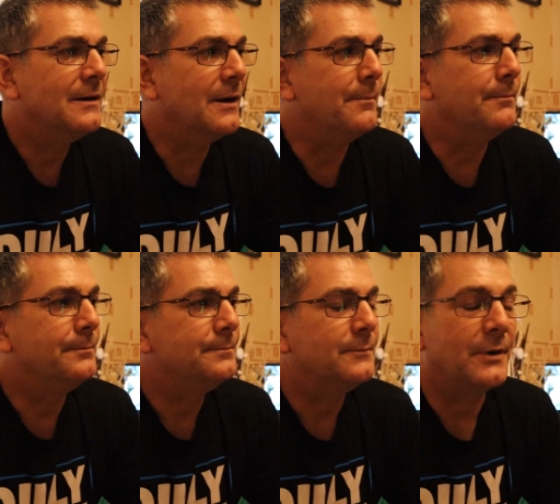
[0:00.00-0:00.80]
I
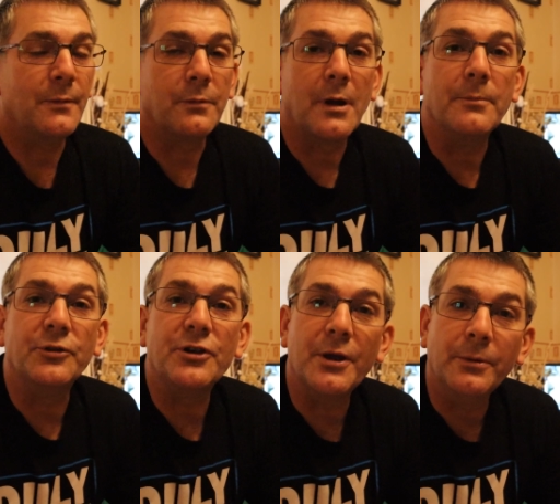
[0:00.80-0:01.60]
won't
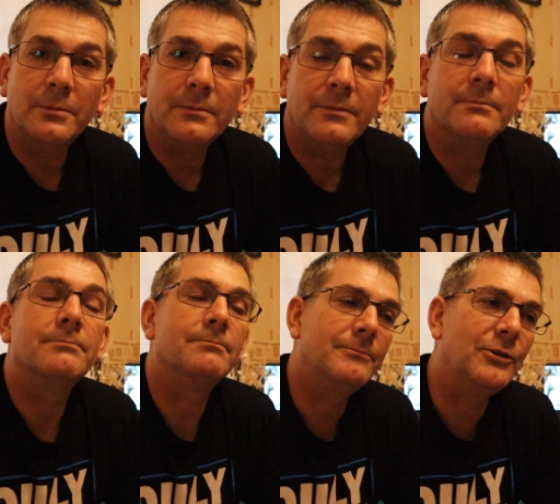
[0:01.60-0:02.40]
come to you,
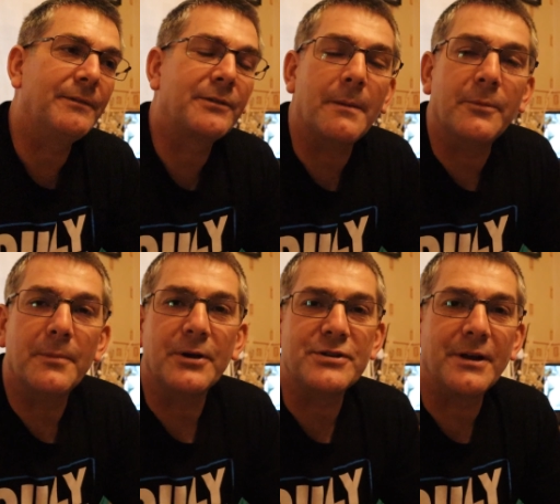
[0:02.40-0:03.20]
you'll have to come
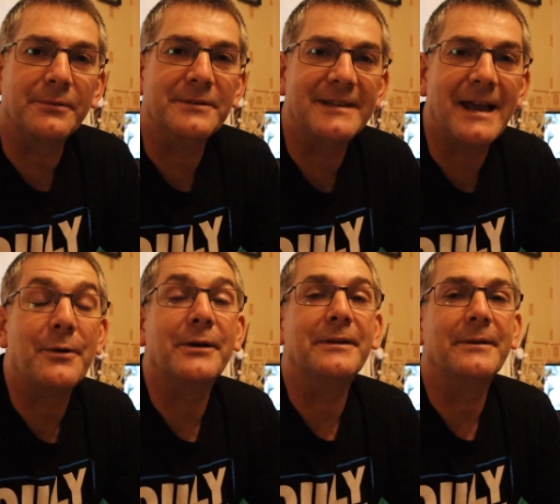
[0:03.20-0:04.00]
to my channel and see
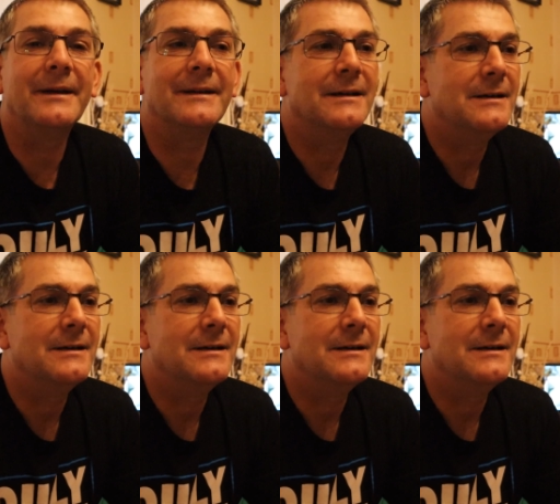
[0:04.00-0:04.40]
how I do it.